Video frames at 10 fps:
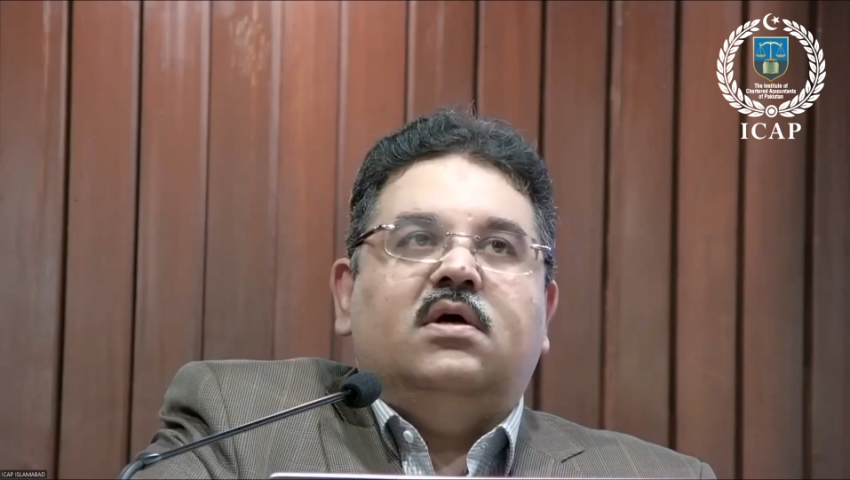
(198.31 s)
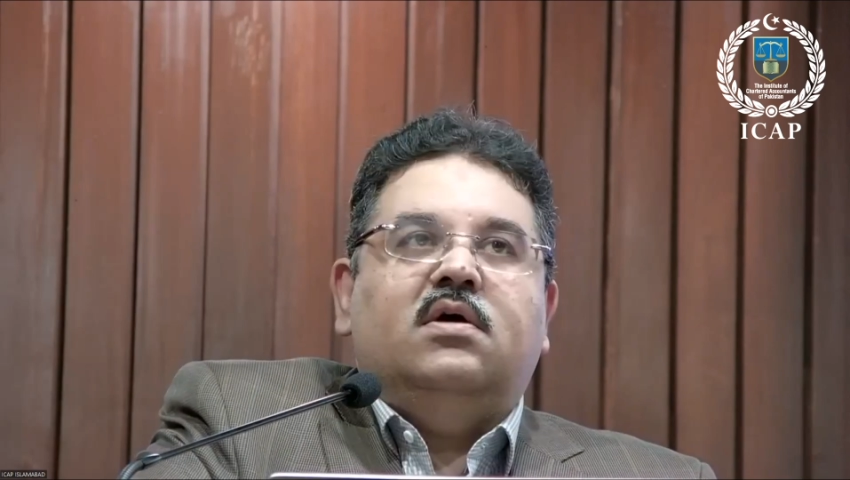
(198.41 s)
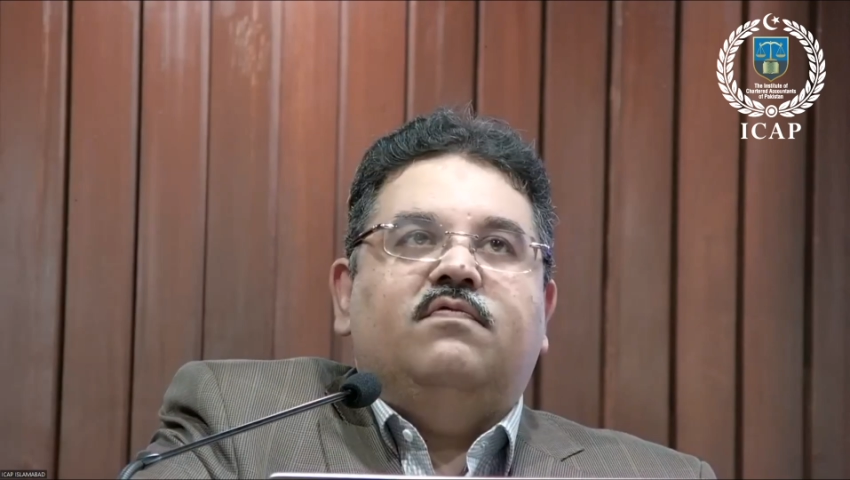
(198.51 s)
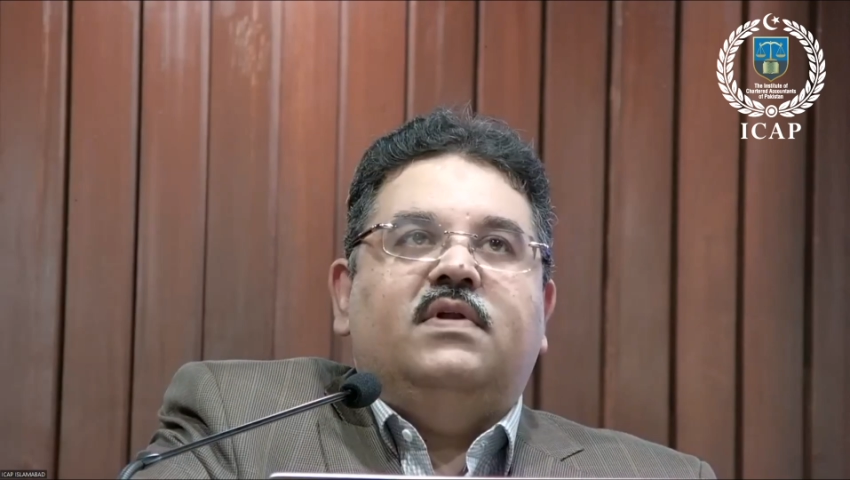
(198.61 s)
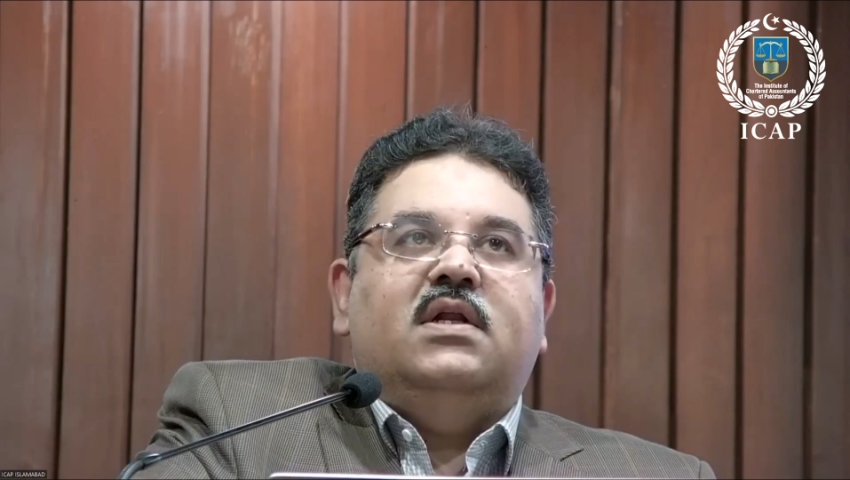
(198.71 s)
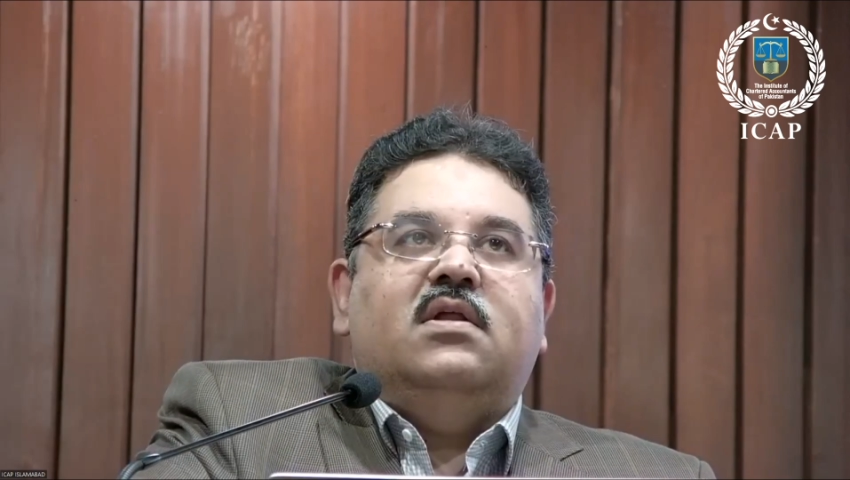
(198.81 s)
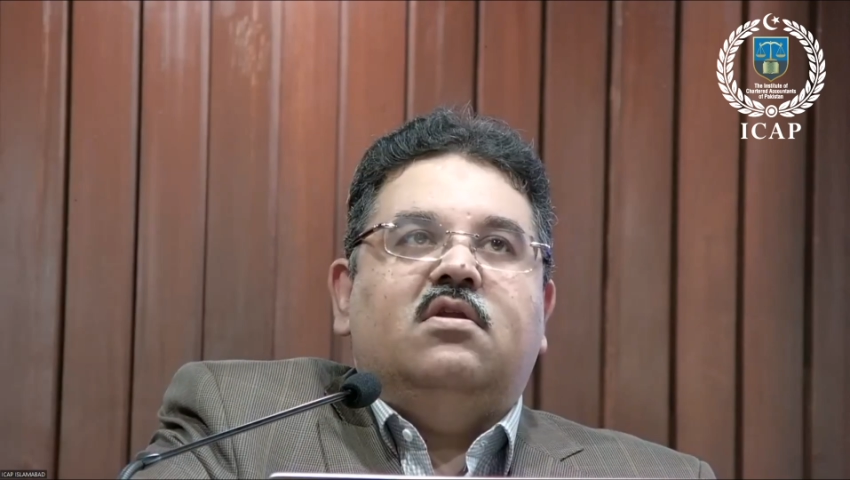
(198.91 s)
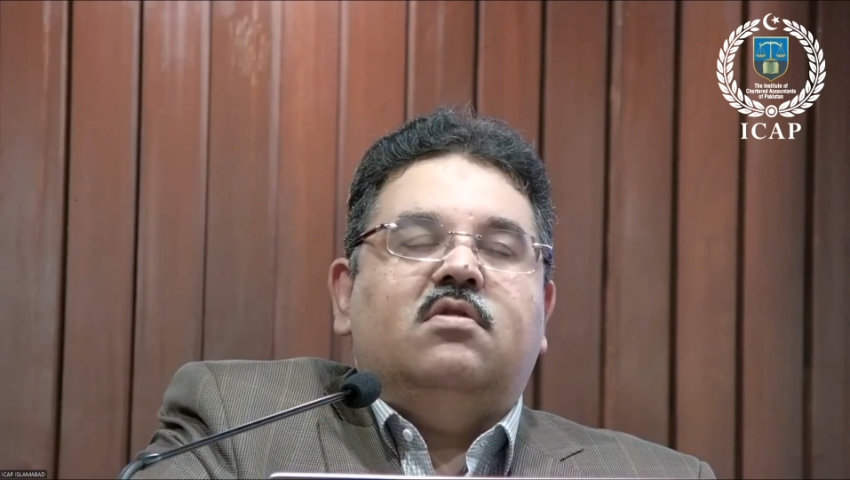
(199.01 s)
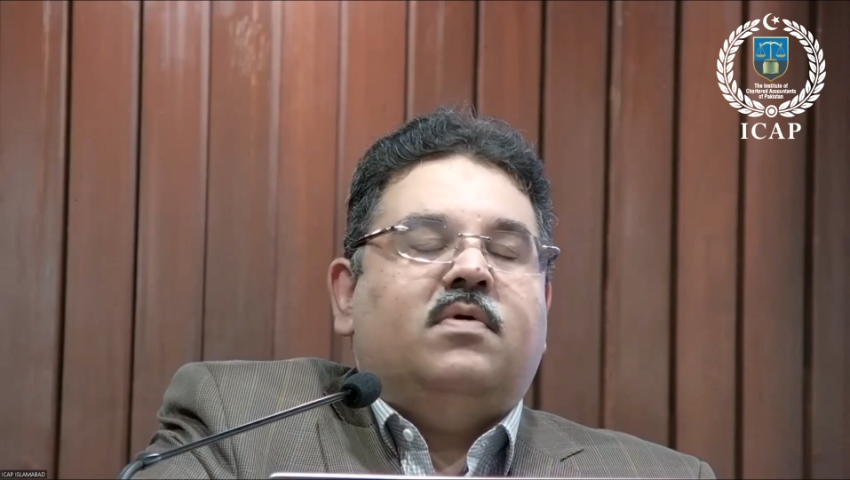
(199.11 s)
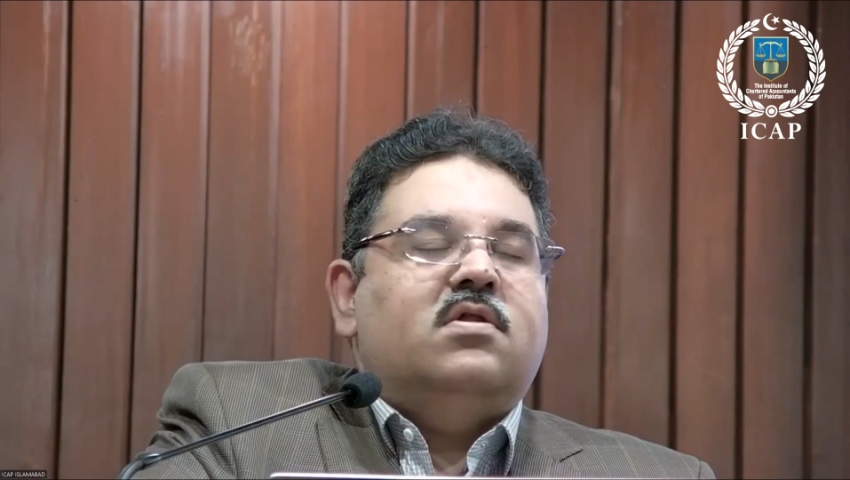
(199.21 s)
feeling the
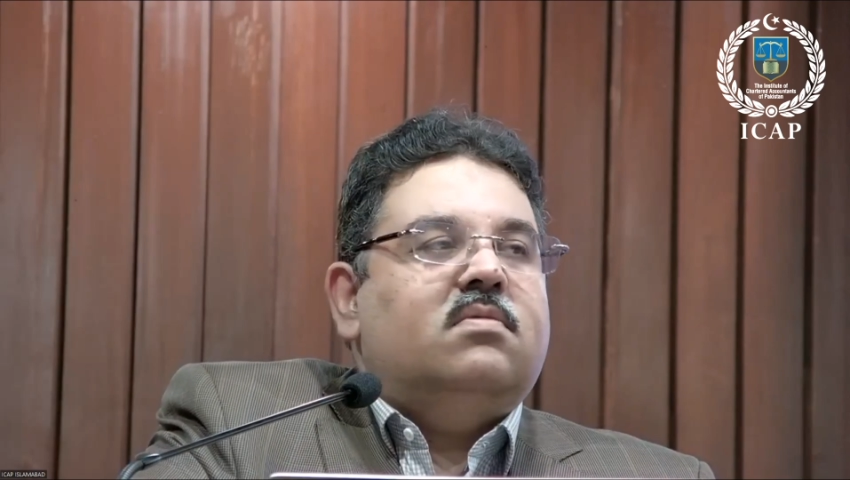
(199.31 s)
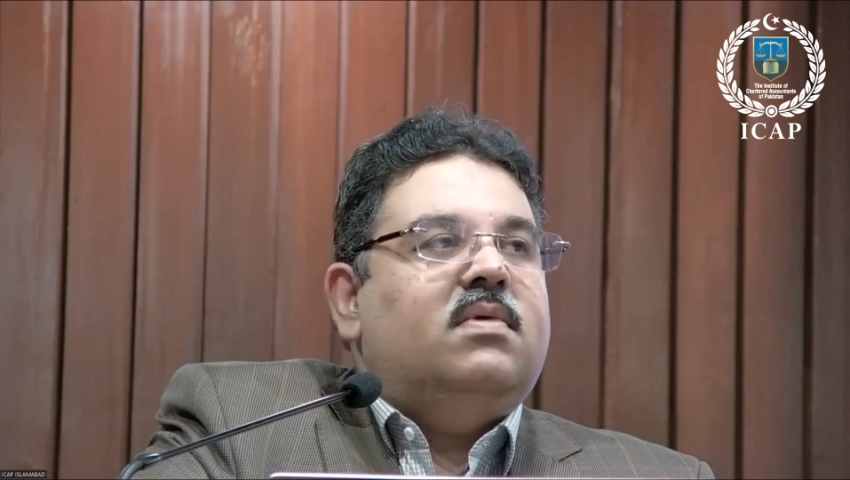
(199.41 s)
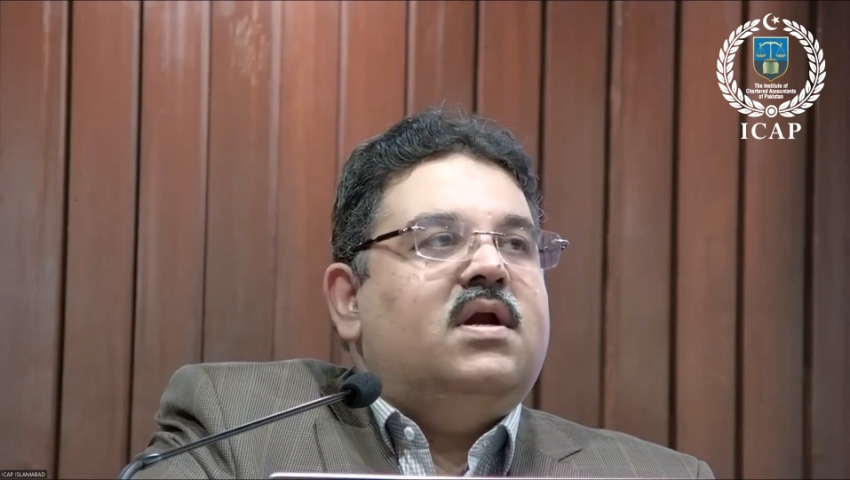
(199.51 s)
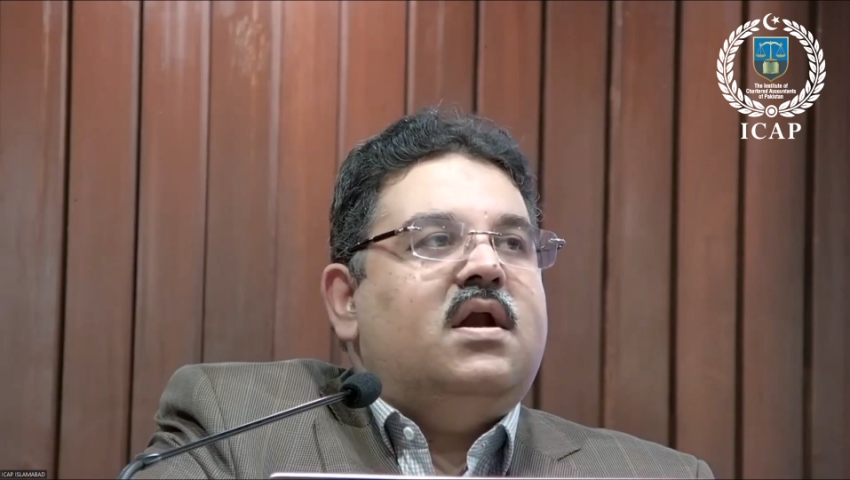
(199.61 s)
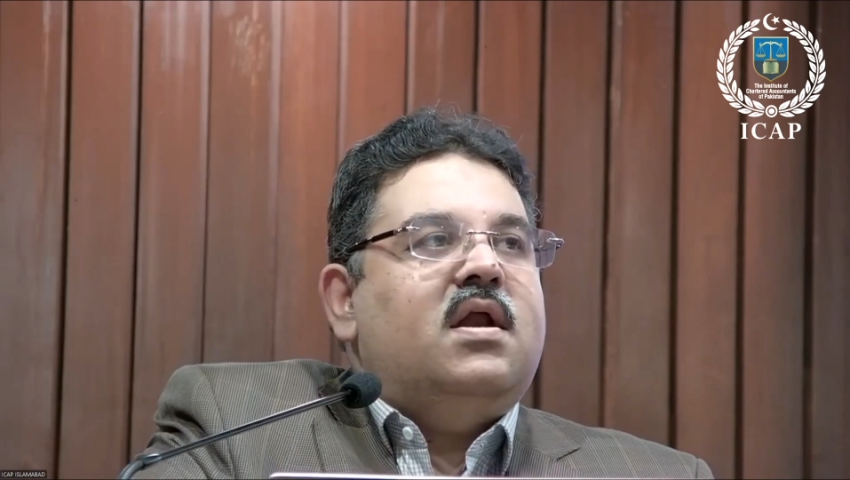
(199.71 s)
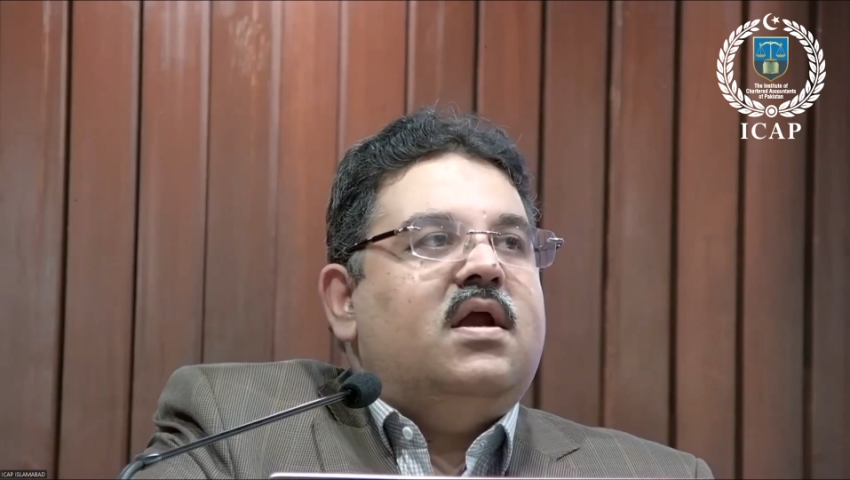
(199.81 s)
responsibility,